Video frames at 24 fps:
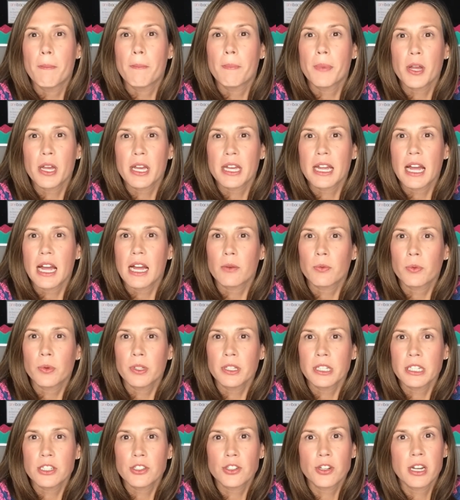but I
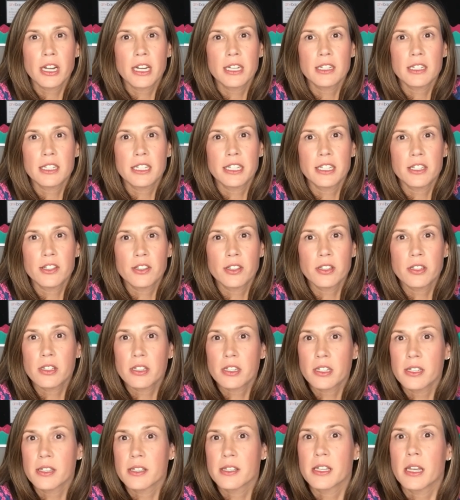really try to teach this
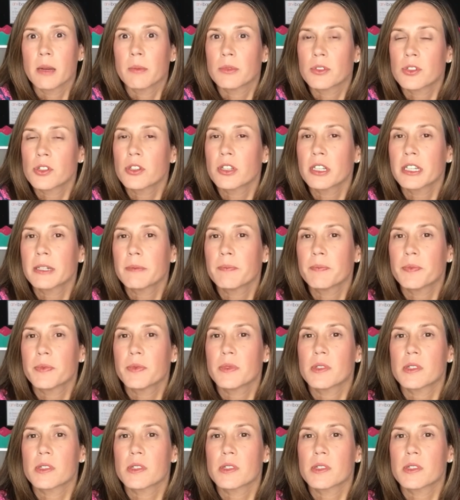conceptually